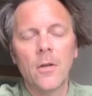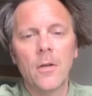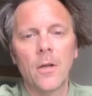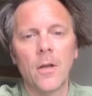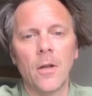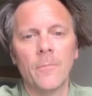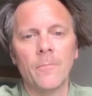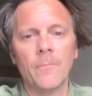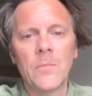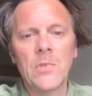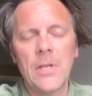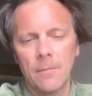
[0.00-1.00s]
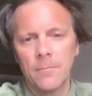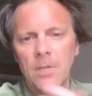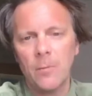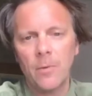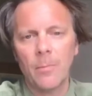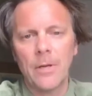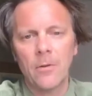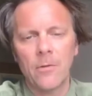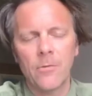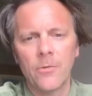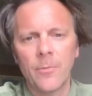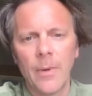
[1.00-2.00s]
Yeah. So tell me about your
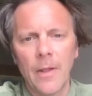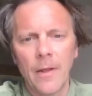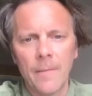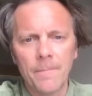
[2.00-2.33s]
thoughts about that.